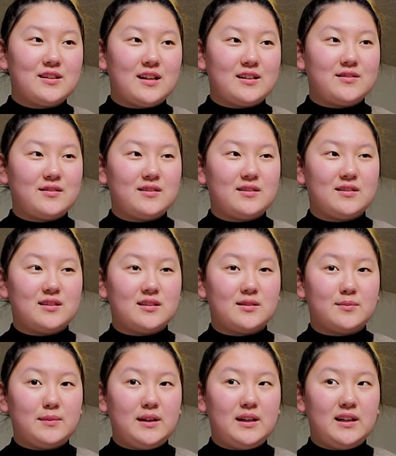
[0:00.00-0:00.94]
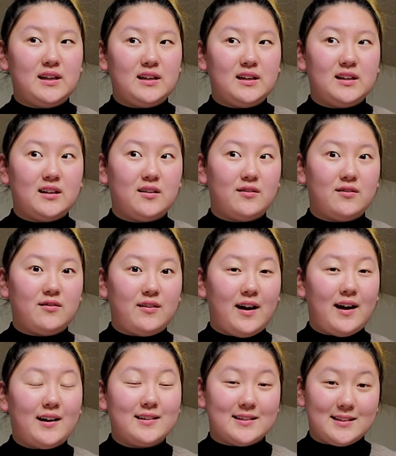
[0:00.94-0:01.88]
That's why it took me a
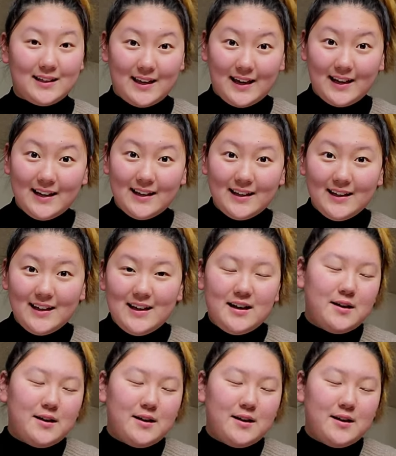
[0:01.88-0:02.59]
while to get it,